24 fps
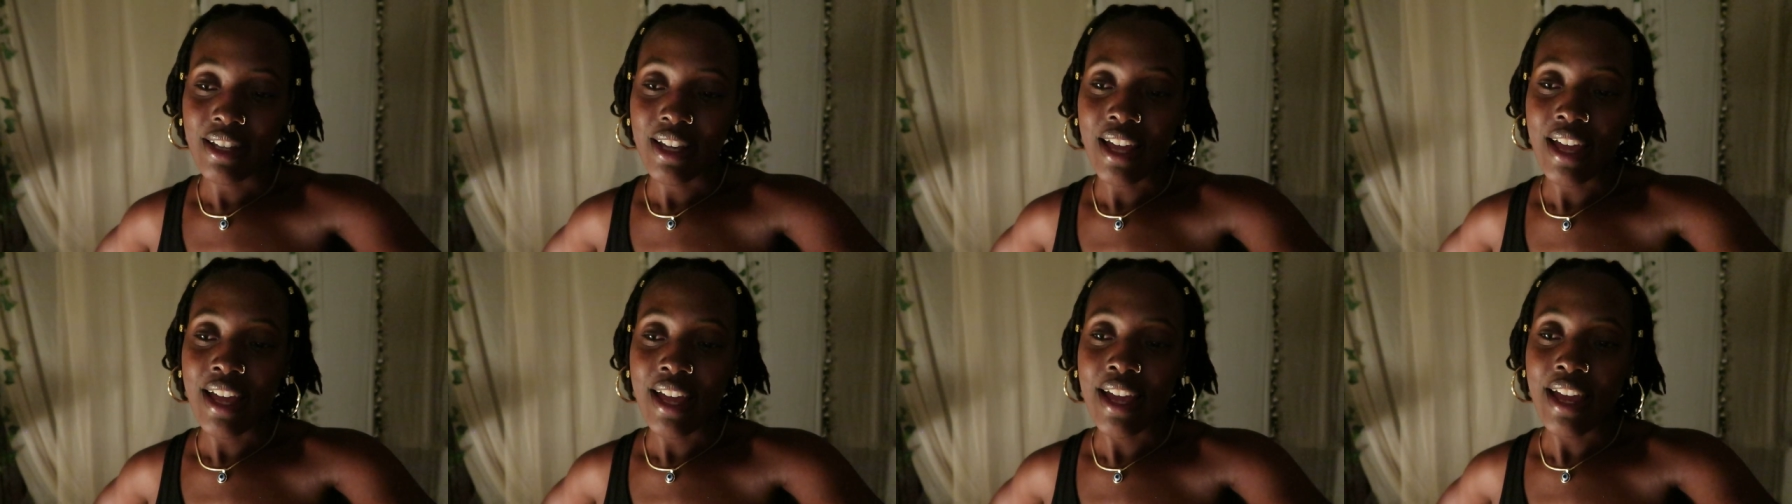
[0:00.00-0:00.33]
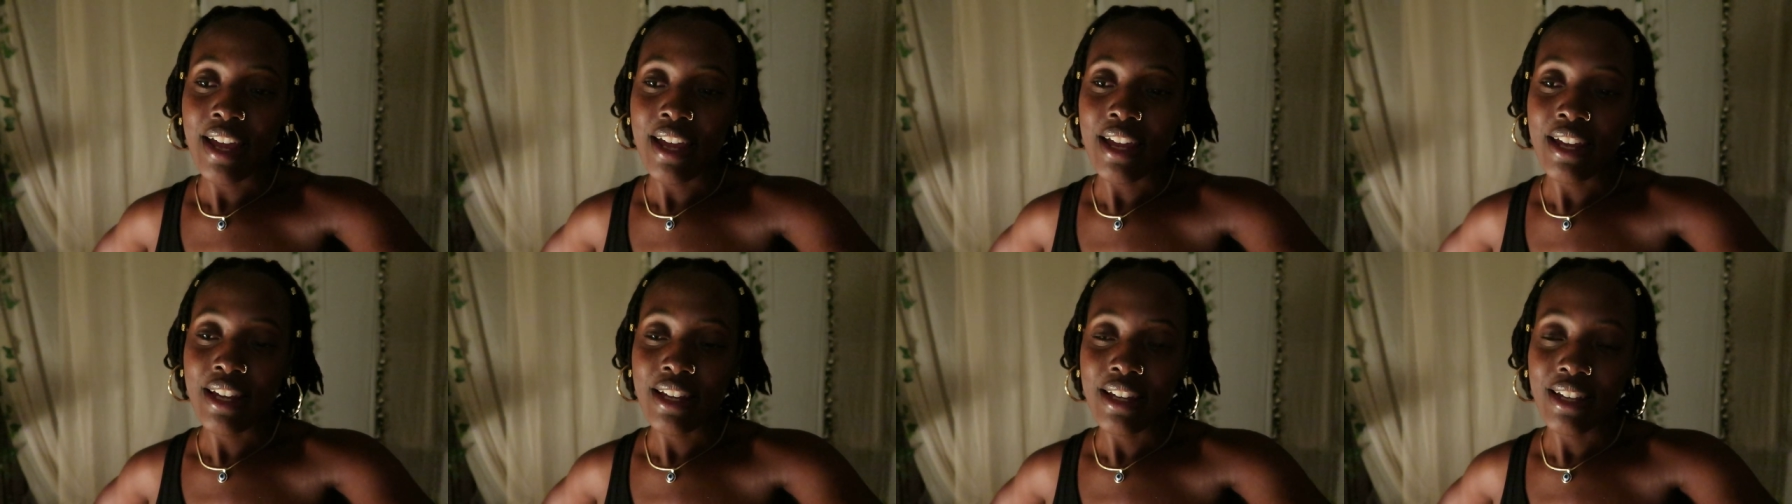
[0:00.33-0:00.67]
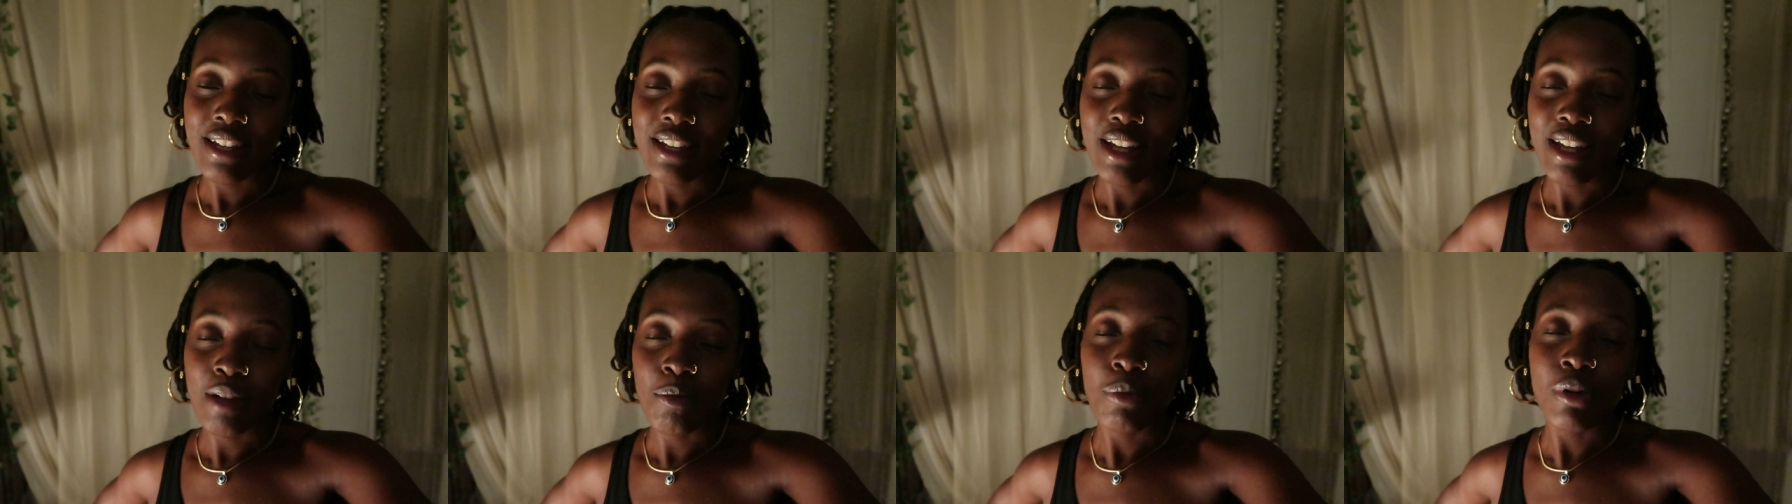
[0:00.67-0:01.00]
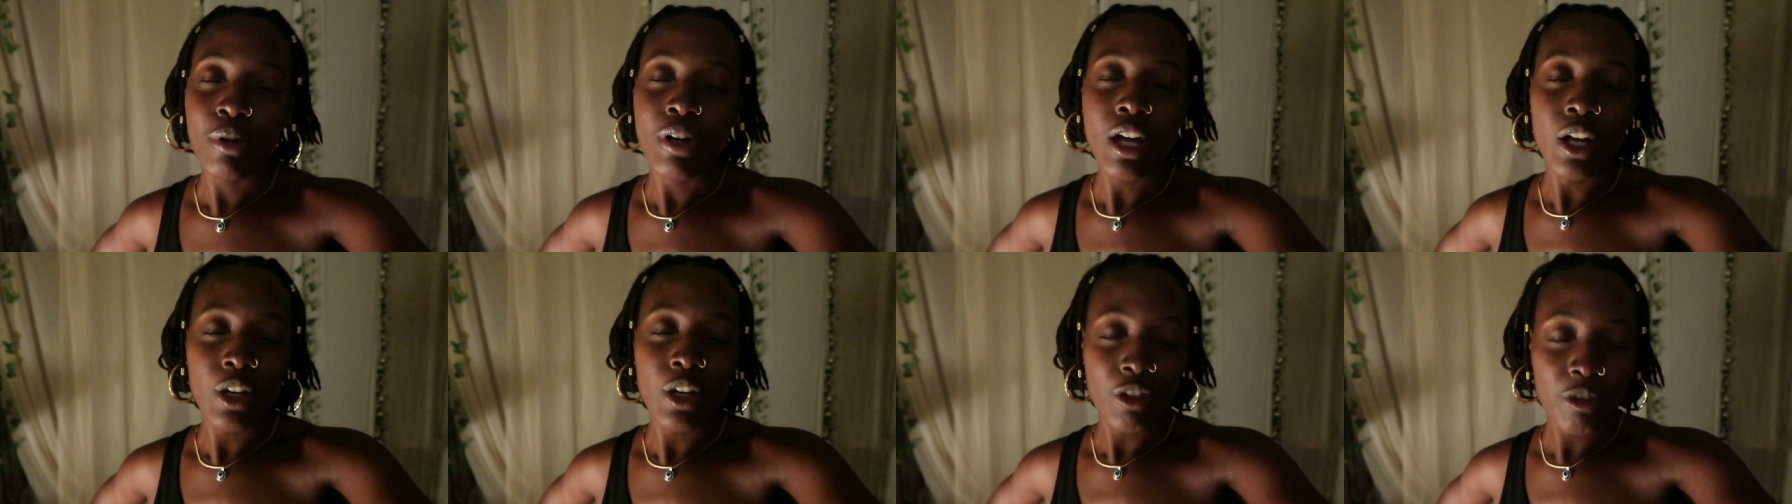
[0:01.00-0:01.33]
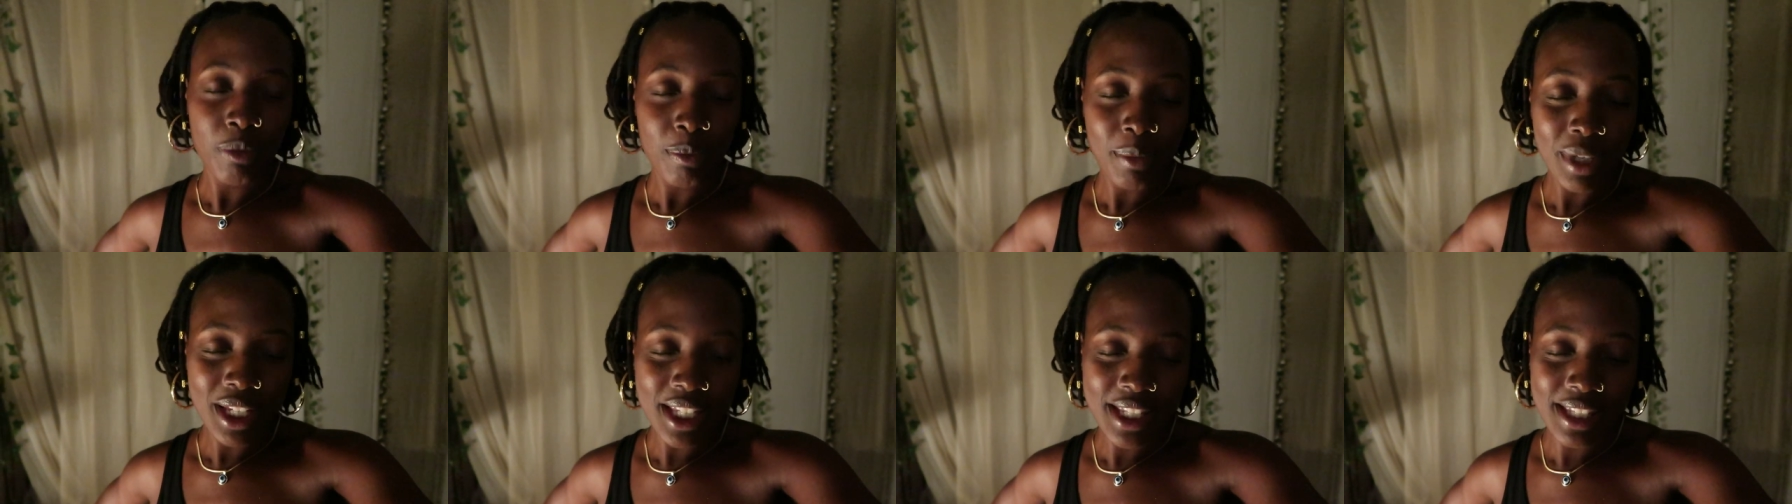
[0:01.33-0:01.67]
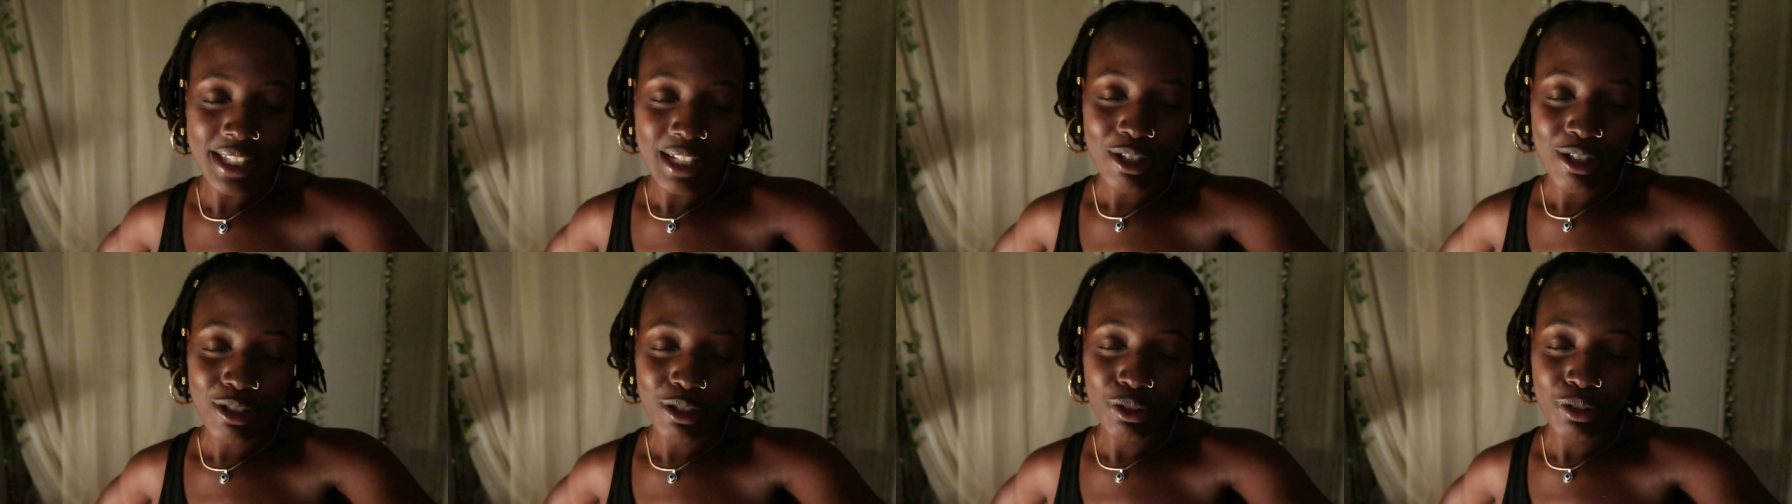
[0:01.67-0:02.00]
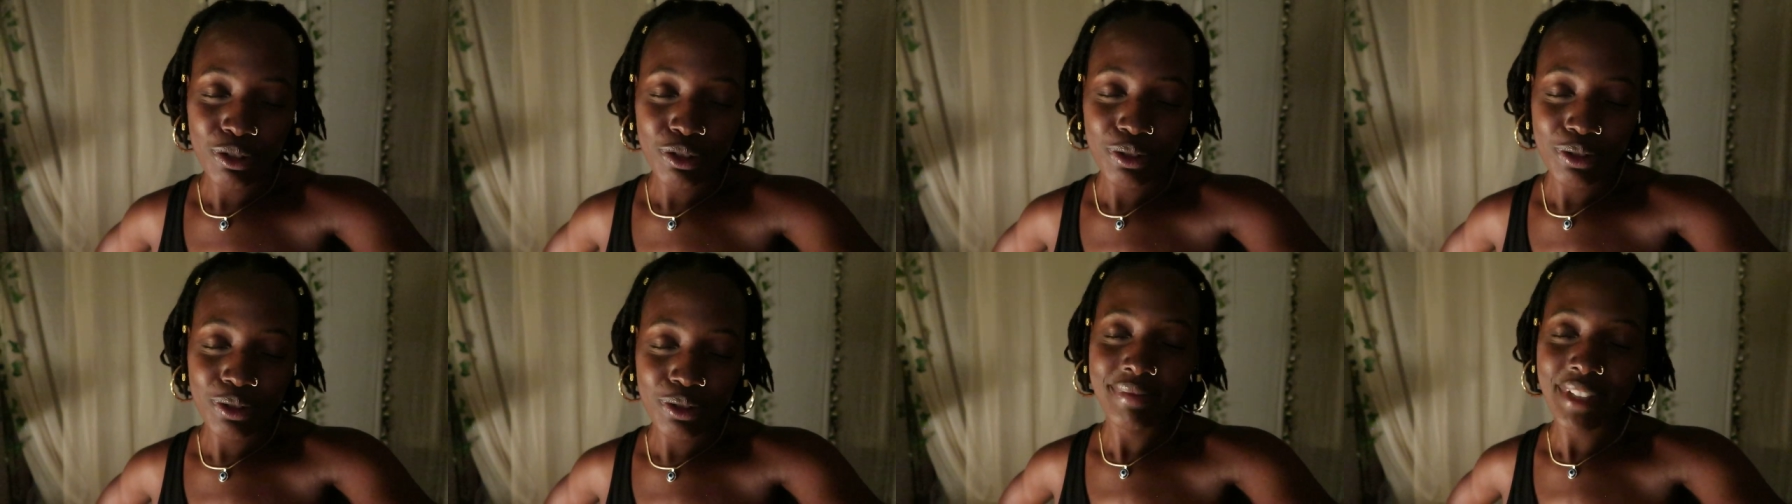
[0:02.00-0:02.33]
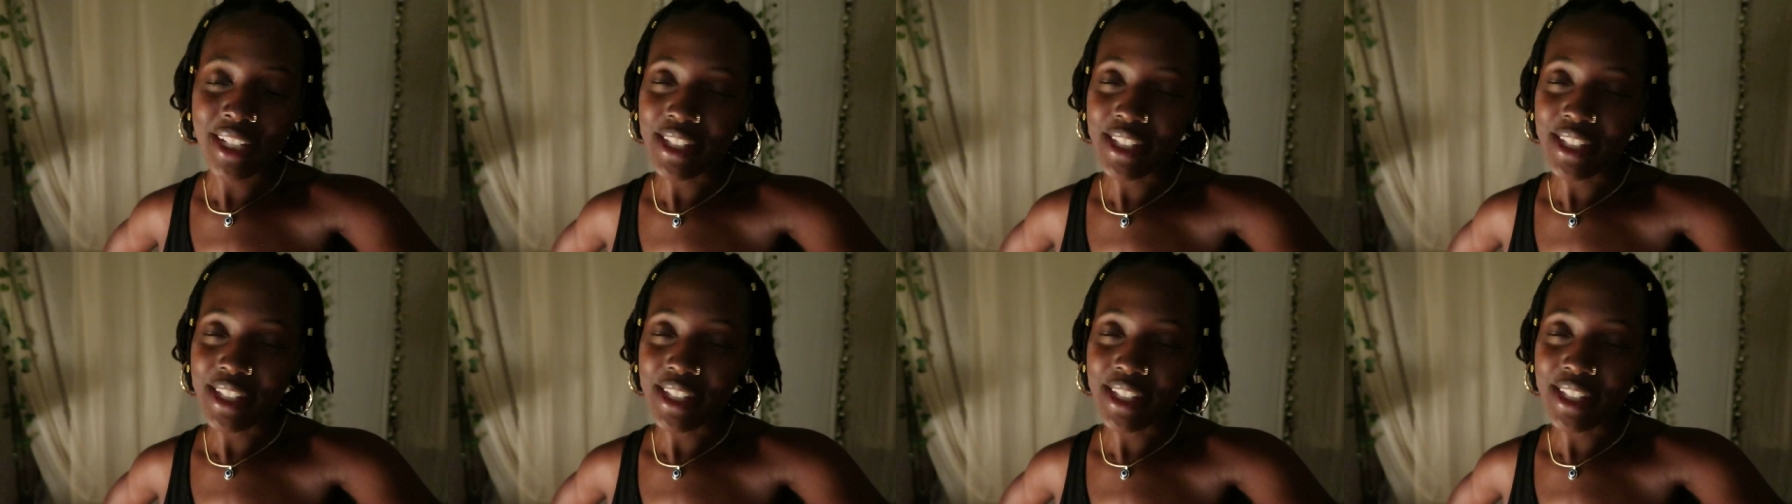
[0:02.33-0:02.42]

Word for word: I am proud of myself